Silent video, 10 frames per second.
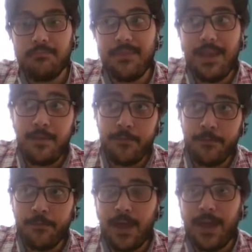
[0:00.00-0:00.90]

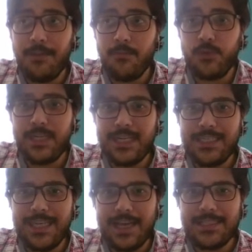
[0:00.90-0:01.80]
If I am reading a
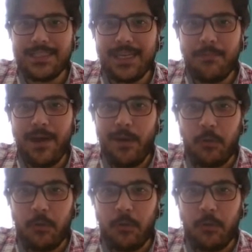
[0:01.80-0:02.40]
text about